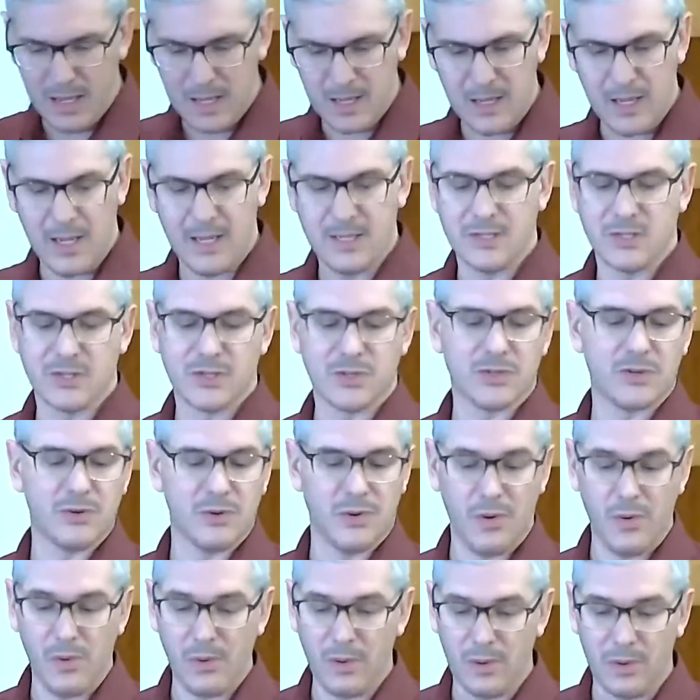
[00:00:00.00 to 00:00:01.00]
and
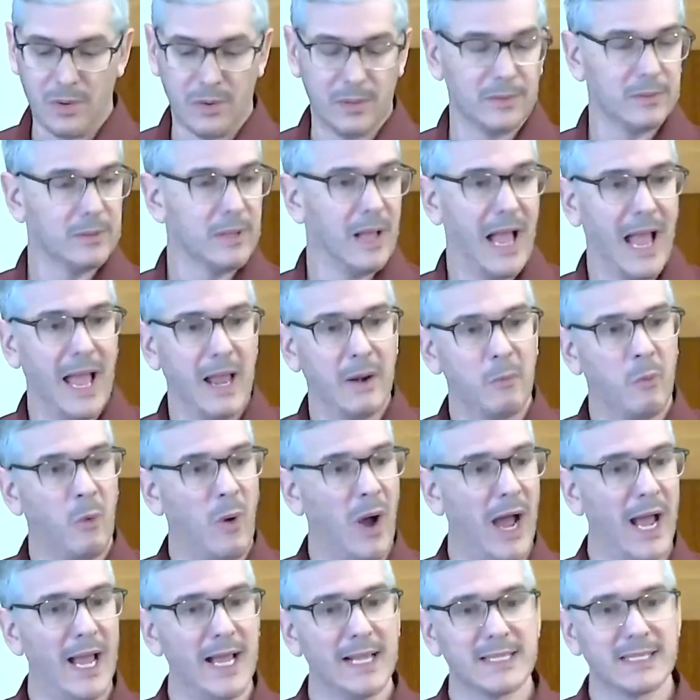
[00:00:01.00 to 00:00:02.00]
scroll. And
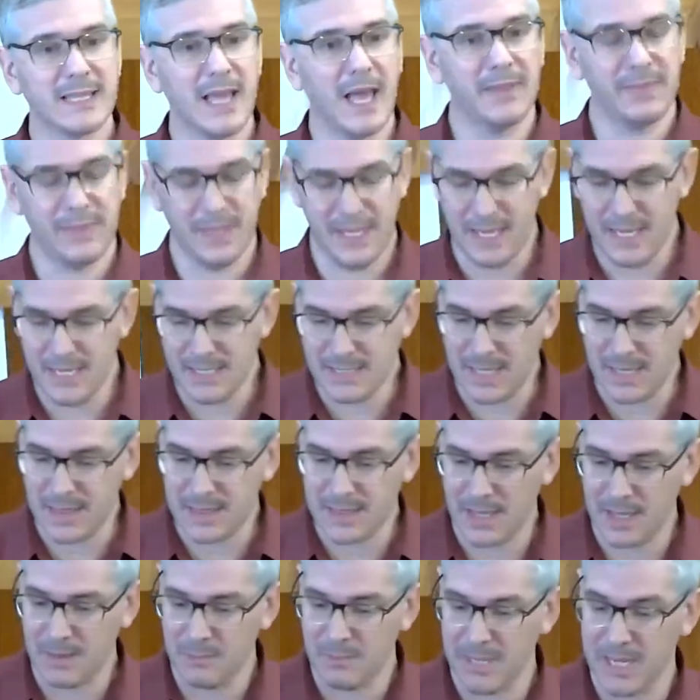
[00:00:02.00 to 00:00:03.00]
why is that the easy
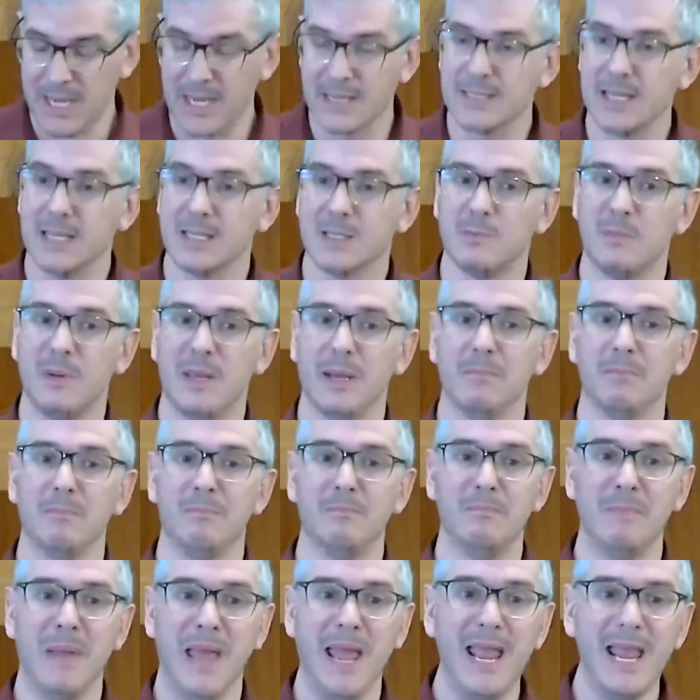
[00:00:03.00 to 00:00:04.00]
thing? Because it's
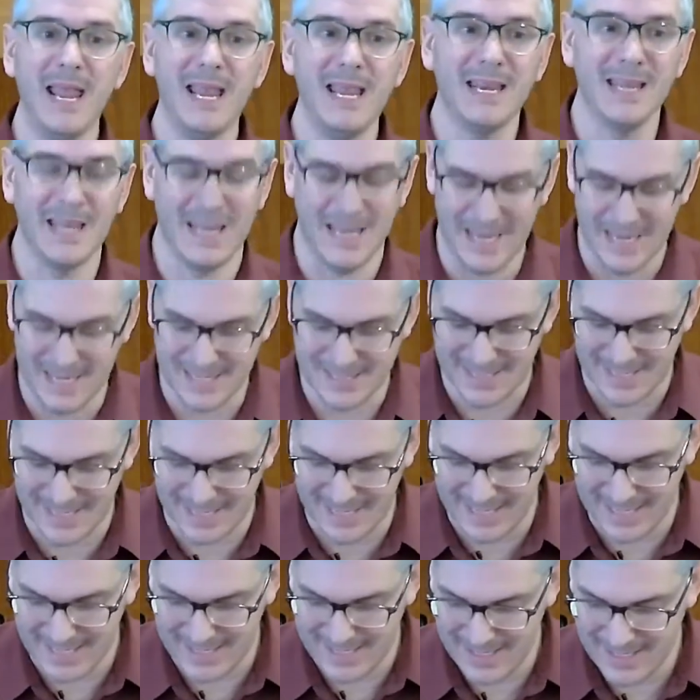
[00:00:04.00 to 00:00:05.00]
been made
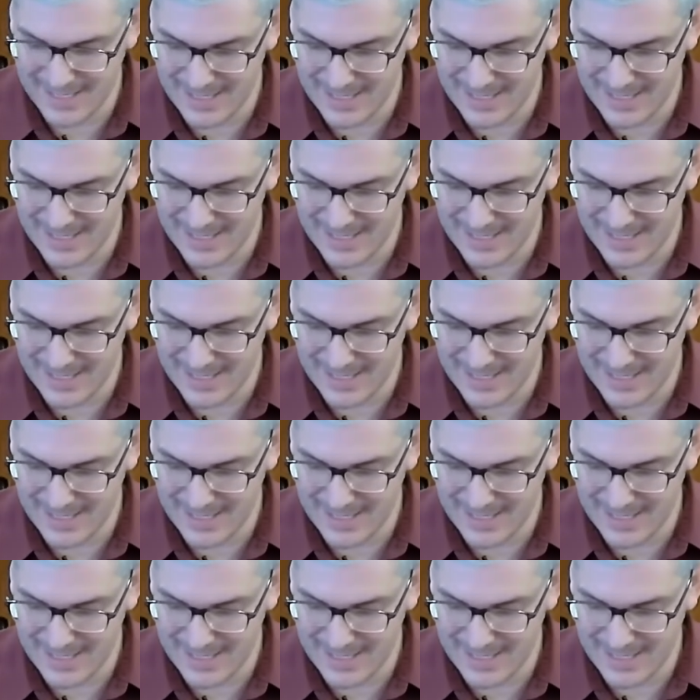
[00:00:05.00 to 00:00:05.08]
easy.